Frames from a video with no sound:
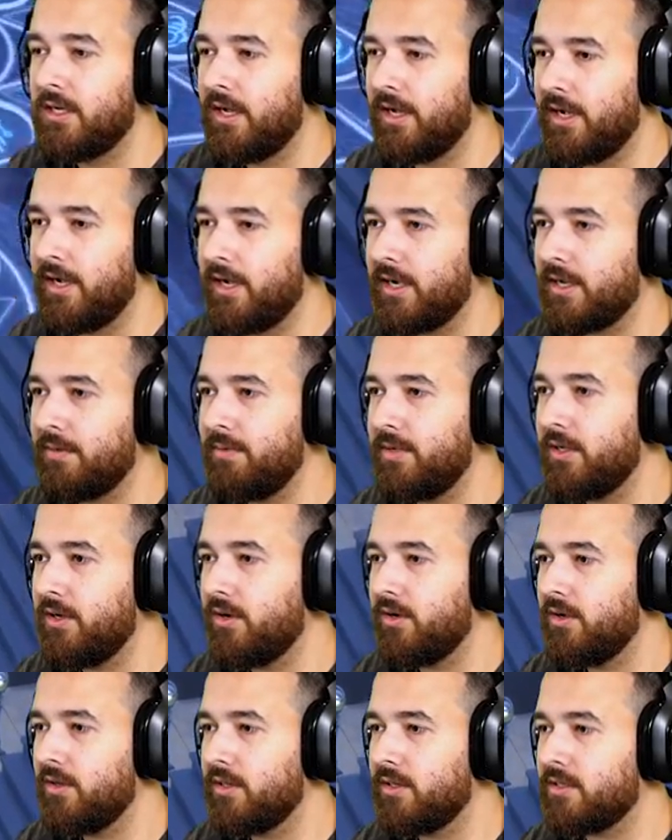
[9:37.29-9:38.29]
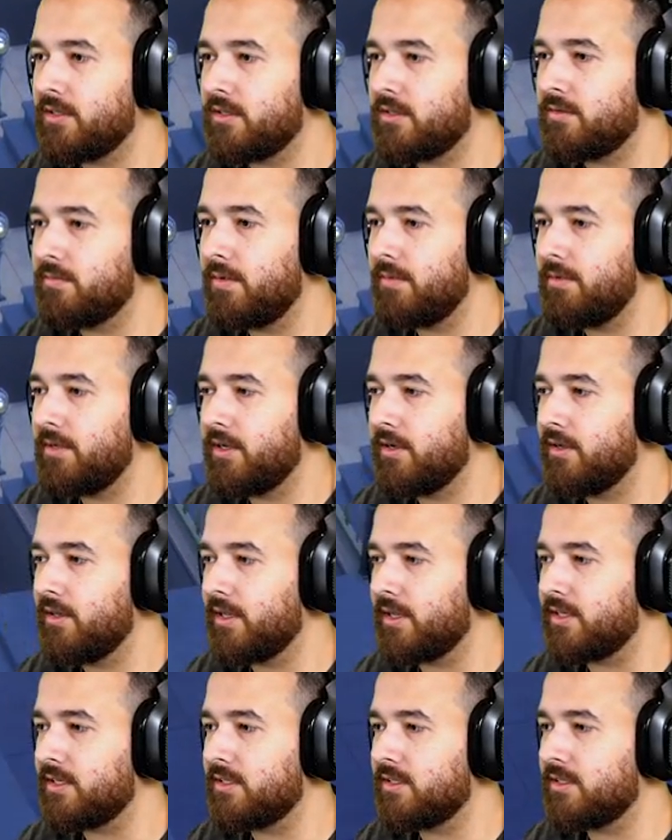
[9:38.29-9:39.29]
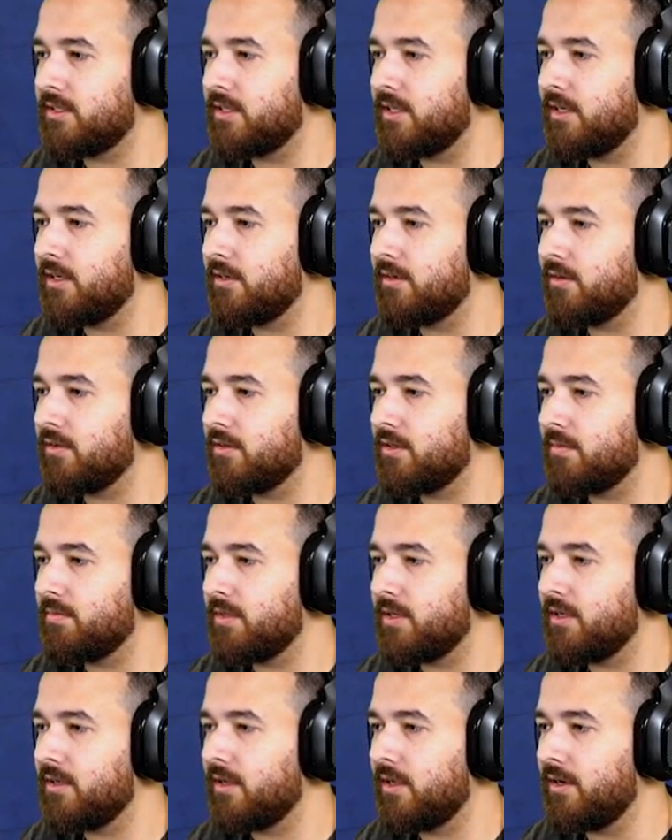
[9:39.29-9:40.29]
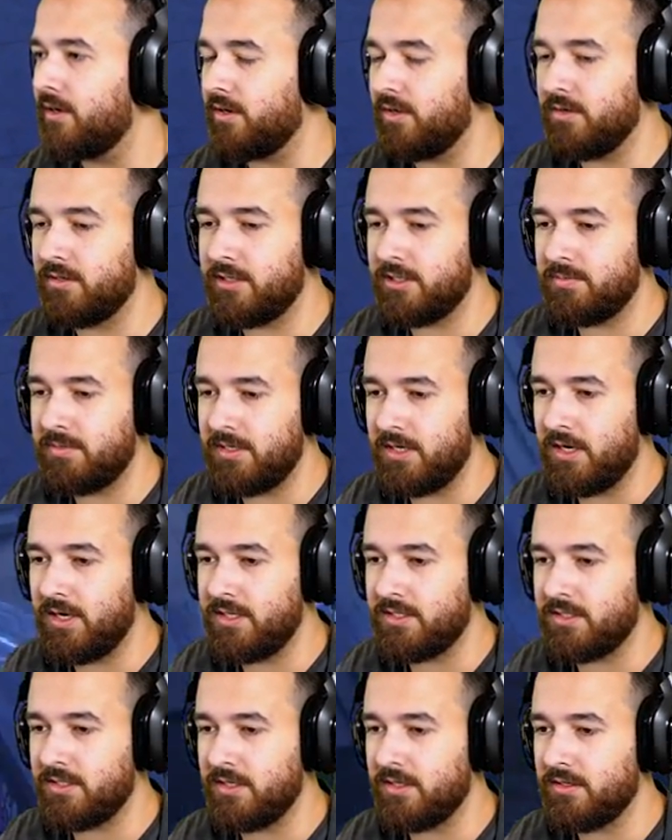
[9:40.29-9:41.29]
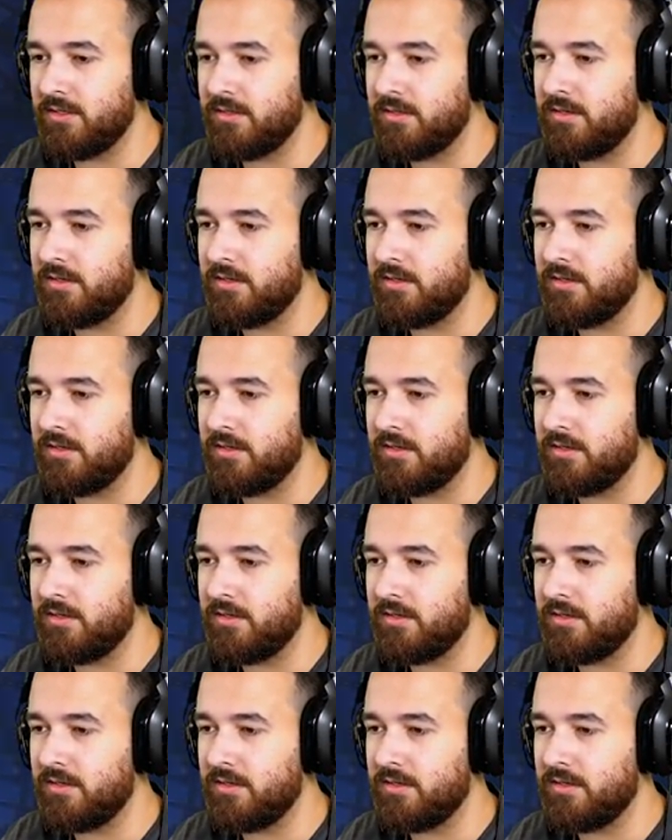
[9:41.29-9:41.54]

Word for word: Uh, can we go, let's maybe go like sit or something. I don't know, just be nicer.